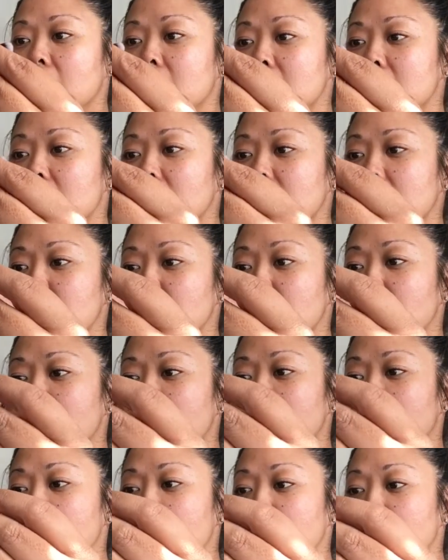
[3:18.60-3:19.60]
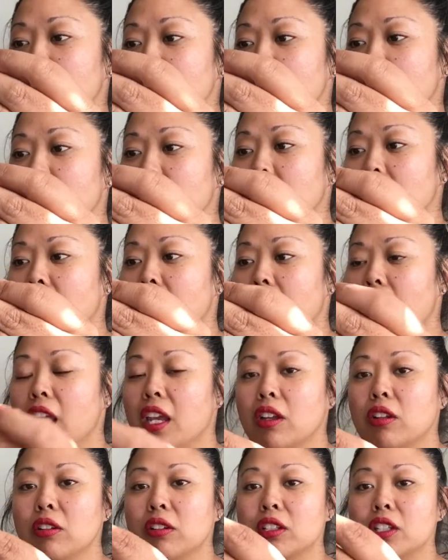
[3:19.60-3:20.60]
and it says medium
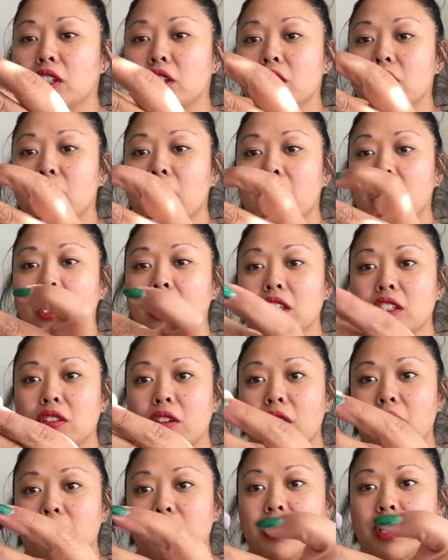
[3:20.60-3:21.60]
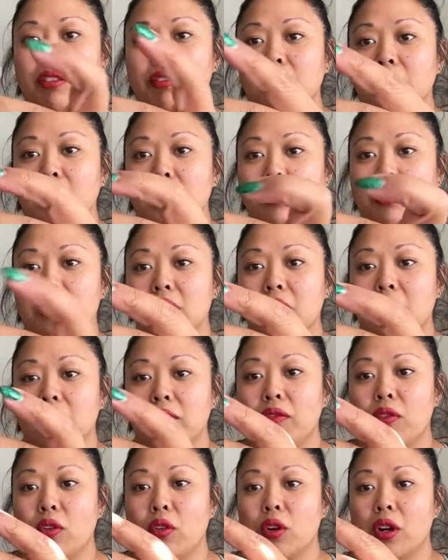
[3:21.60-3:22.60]
angled shading so I will definitely use that
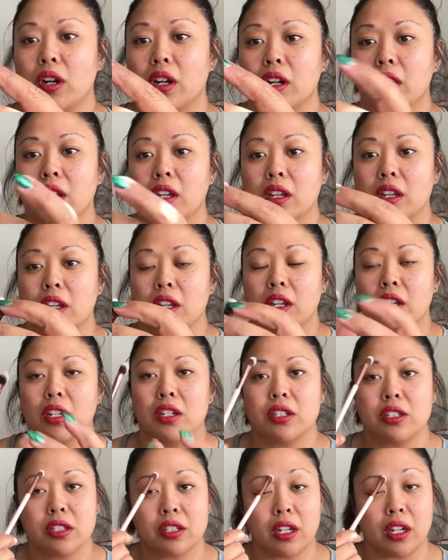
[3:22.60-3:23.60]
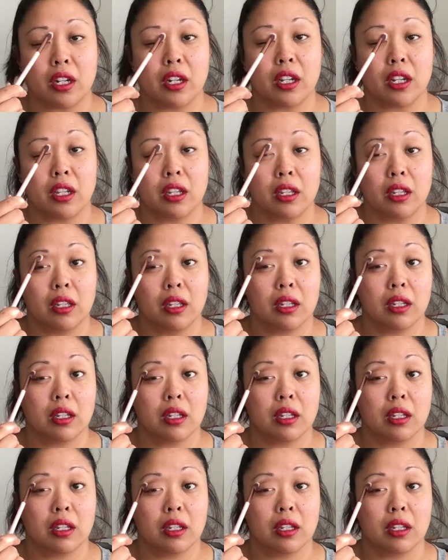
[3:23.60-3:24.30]
for shading